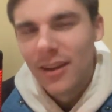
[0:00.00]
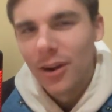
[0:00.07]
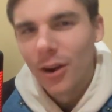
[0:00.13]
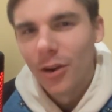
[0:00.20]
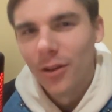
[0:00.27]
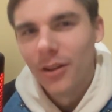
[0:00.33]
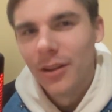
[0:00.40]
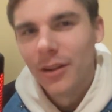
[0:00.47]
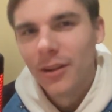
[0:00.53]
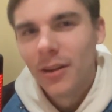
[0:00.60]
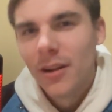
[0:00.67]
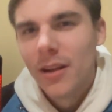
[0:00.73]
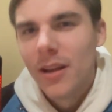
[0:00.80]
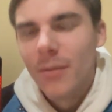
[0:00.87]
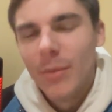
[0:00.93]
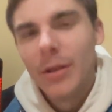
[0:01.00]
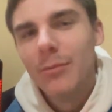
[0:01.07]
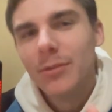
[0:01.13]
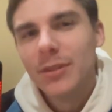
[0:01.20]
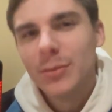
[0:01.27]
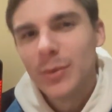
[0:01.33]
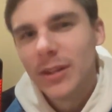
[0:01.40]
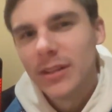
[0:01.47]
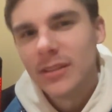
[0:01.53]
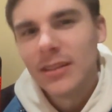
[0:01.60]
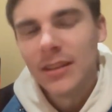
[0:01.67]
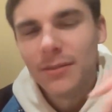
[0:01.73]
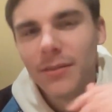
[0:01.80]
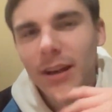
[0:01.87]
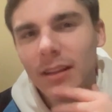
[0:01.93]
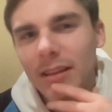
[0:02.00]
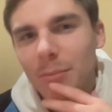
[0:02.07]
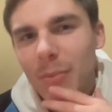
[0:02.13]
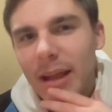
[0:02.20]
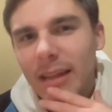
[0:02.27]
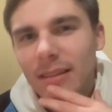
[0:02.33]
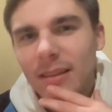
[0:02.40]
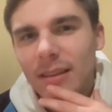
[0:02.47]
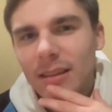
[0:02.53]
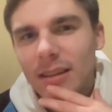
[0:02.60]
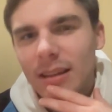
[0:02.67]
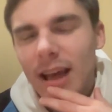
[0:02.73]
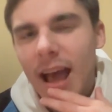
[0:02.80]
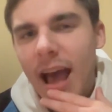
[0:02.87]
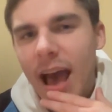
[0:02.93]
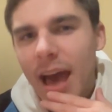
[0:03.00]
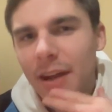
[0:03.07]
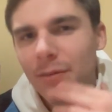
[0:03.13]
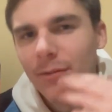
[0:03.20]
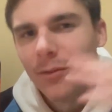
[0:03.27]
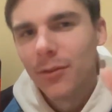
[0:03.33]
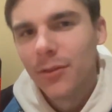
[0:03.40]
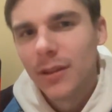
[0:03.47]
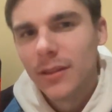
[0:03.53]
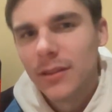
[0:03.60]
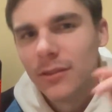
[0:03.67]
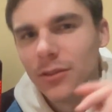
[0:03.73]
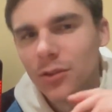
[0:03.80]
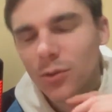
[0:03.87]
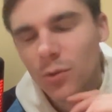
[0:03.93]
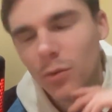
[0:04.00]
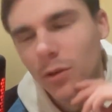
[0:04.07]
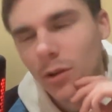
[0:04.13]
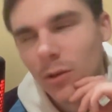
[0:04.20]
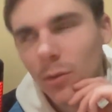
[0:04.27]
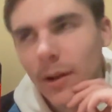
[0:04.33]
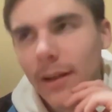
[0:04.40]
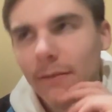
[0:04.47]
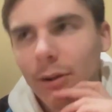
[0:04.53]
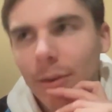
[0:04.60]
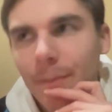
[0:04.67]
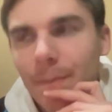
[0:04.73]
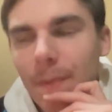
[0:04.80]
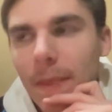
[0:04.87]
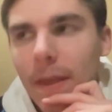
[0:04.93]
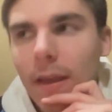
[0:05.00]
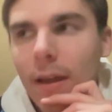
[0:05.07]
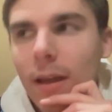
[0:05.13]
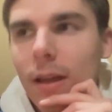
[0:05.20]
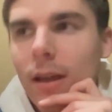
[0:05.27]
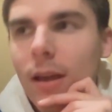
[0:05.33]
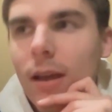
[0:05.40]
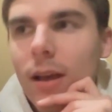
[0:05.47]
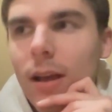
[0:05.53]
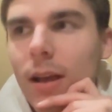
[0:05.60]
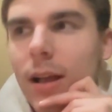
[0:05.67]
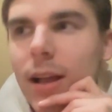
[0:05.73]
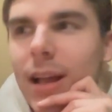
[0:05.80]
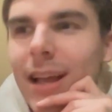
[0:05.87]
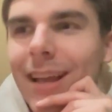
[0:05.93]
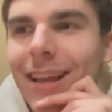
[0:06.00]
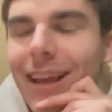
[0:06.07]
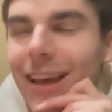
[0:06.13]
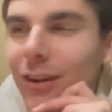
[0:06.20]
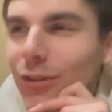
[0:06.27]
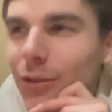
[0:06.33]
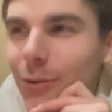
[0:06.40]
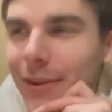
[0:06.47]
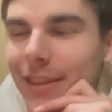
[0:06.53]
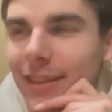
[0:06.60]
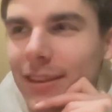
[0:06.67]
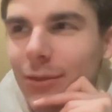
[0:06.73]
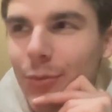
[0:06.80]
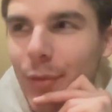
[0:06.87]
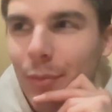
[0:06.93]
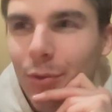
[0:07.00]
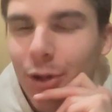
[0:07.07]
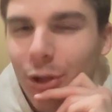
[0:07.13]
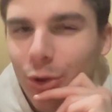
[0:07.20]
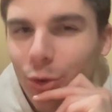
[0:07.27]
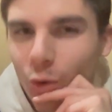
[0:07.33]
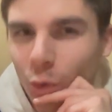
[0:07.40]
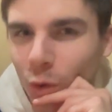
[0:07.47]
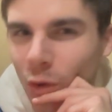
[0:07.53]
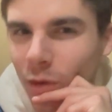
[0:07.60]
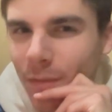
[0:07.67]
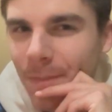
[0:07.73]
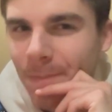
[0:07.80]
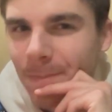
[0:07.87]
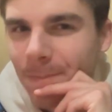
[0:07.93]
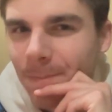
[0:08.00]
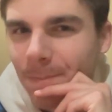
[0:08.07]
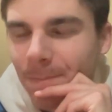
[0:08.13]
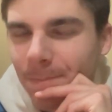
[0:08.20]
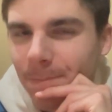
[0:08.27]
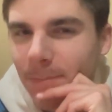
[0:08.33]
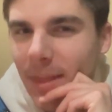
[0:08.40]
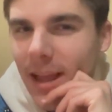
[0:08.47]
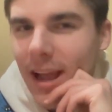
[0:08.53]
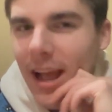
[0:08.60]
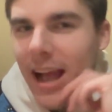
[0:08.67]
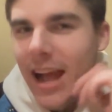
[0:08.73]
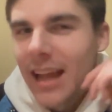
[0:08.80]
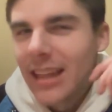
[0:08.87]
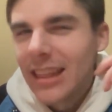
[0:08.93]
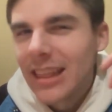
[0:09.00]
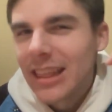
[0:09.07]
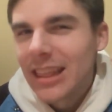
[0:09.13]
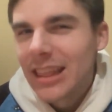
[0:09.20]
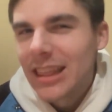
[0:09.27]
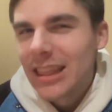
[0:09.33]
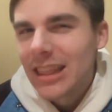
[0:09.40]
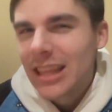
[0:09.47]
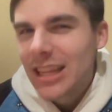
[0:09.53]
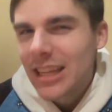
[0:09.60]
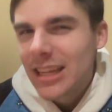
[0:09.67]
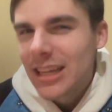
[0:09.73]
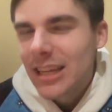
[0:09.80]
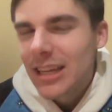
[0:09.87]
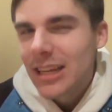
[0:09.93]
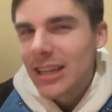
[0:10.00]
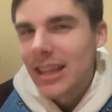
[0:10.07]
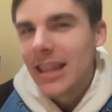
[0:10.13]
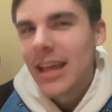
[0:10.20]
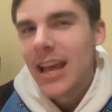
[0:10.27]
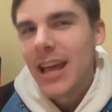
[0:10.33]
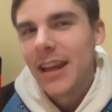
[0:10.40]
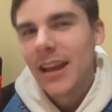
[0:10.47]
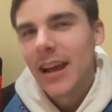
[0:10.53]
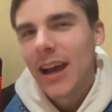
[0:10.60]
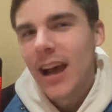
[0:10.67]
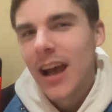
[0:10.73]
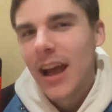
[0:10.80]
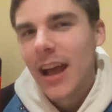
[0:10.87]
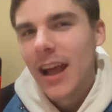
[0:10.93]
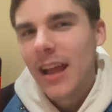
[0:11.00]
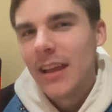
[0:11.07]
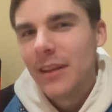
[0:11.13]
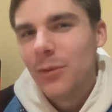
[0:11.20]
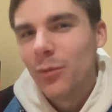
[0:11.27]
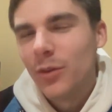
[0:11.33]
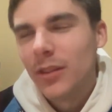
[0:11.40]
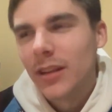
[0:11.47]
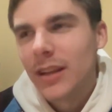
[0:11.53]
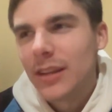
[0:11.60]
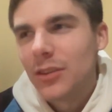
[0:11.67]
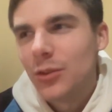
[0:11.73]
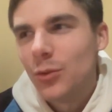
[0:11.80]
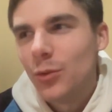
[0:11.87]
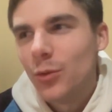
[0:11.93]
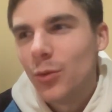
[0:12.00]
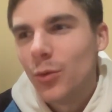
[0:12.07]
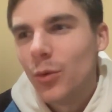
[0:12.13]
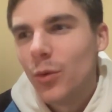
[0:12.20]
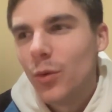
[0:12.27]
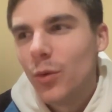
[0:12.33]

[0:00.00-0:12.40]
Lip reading: earlier. Maybe it's because they finally made the ad for the school or whatever. And although I think that would be pretty cool, I think that I would like to